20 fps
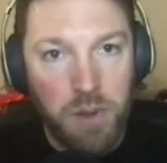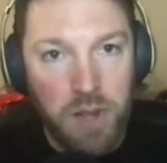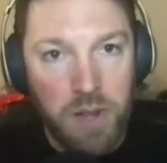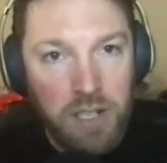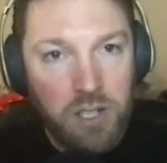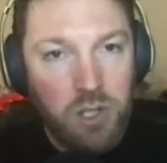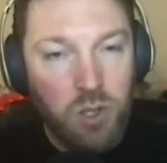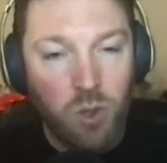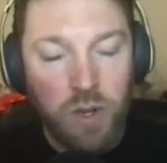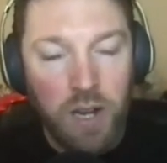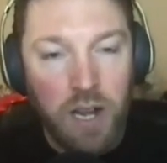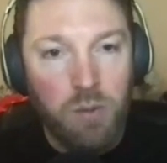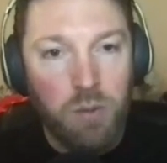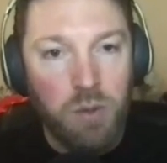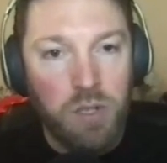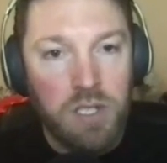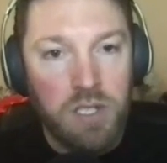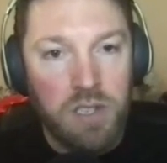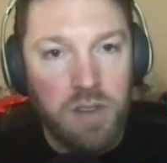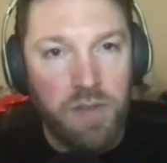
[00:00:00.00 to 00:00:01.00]
But that Shaun yep.
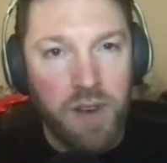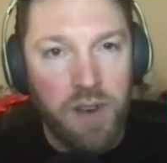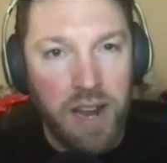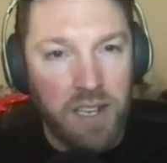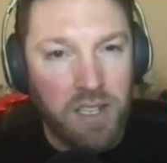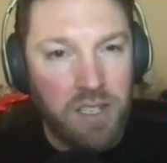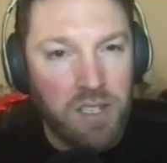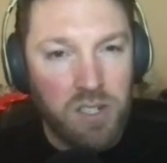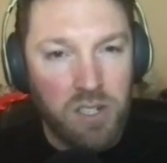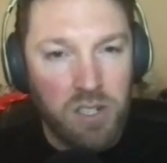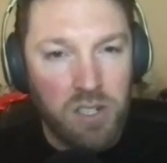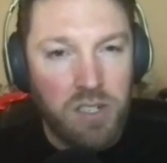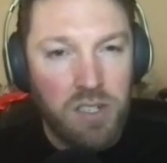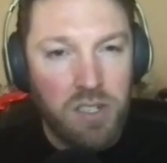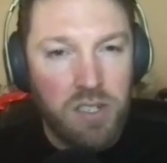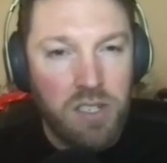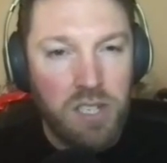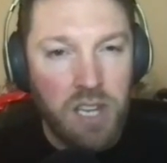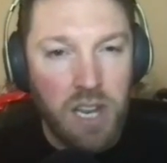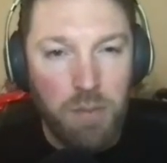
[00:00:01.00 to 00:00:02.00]
Edwards defense
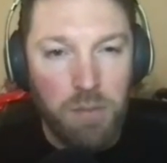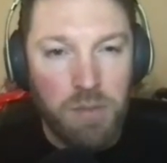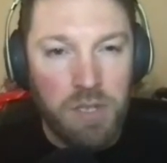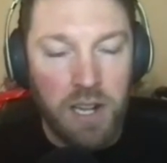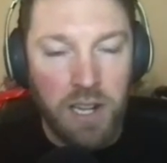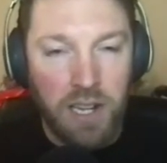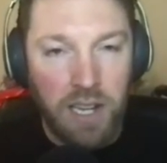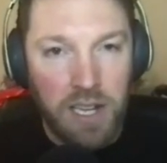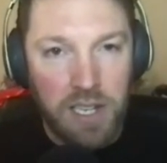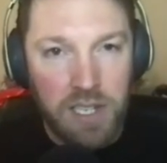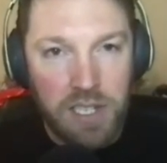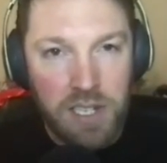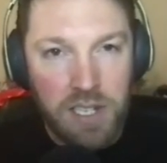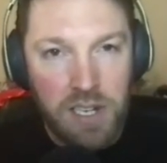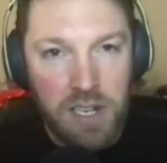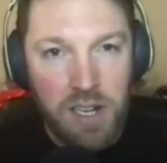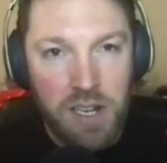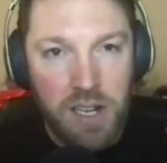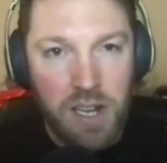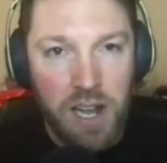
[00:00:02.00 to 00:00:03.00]
just seems like it's
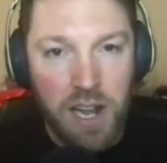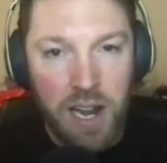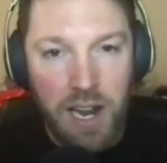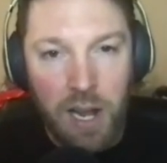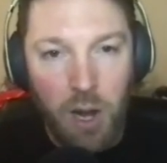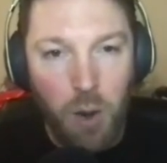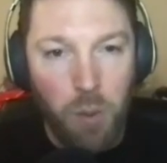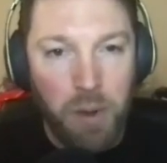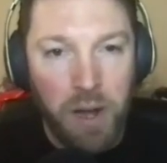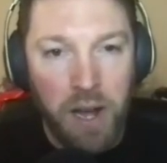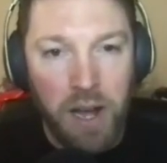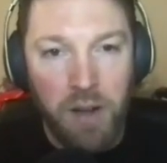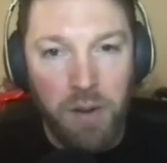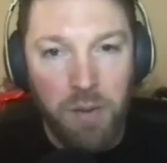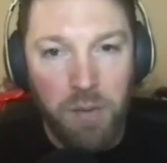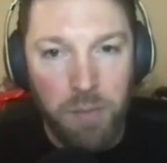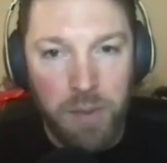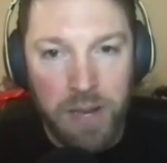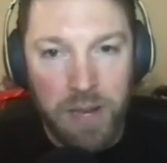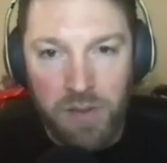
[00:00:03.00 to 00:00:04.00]
a little bit
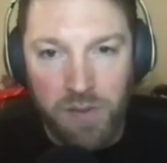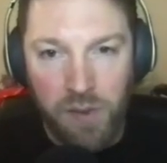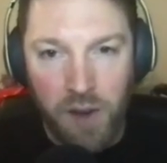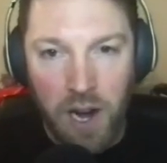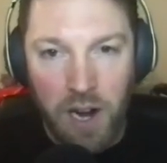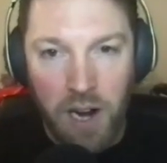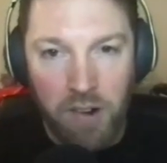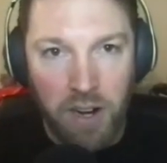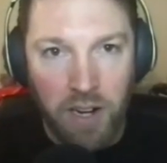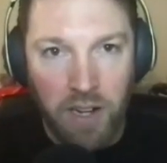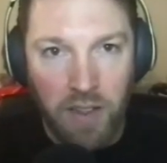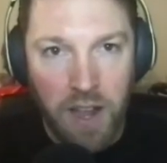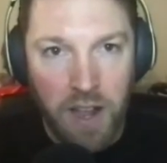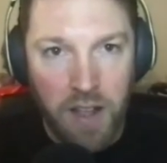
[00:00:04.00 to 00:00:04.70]
misfiring.